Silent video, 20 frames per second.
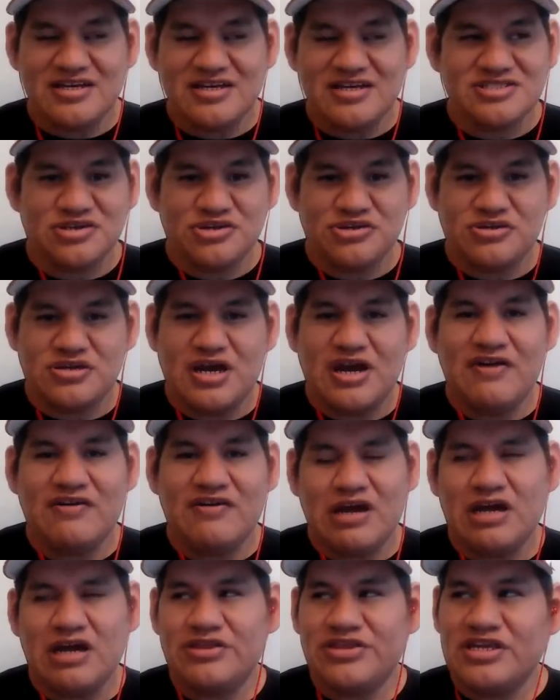because they're
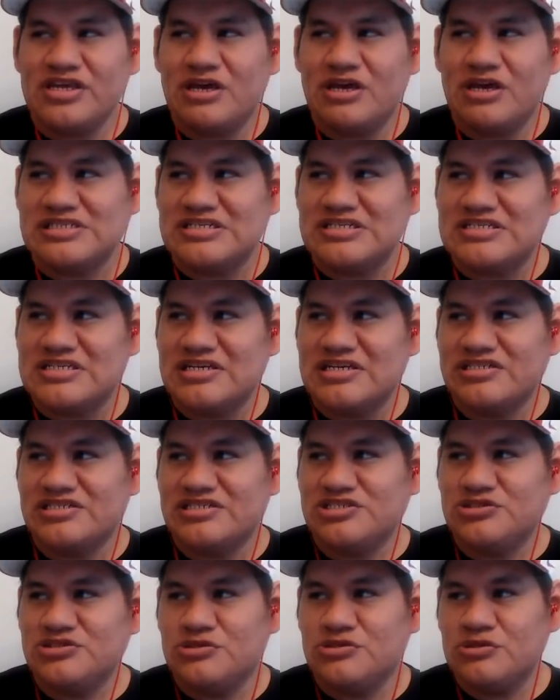I, I, think i was listening
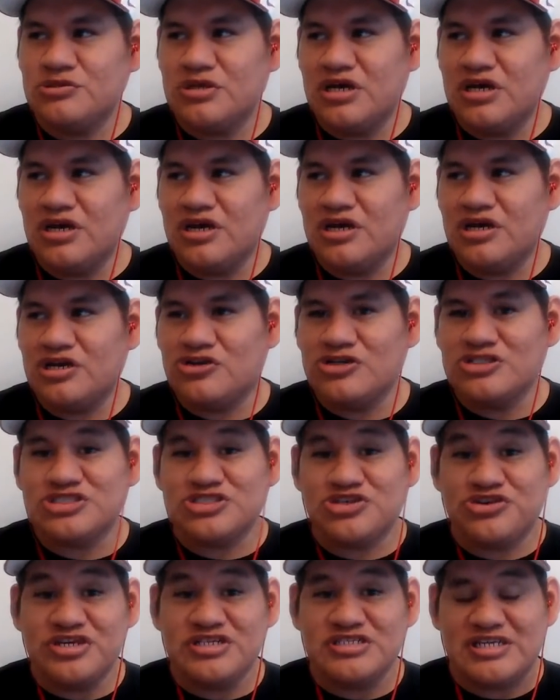to uh, chris
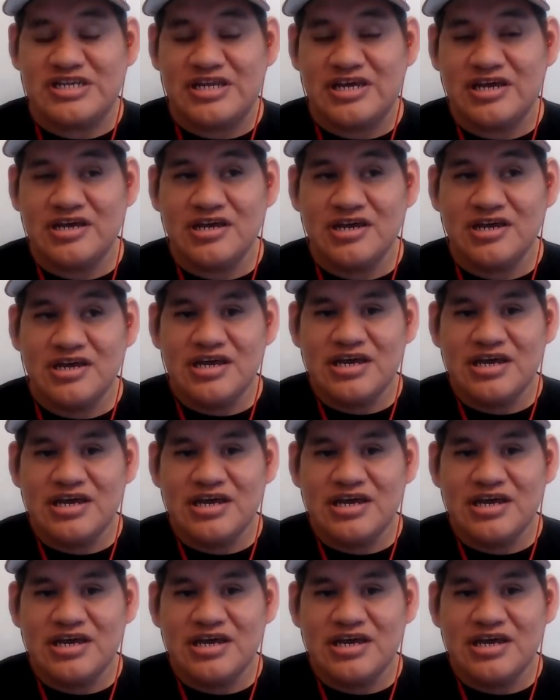green today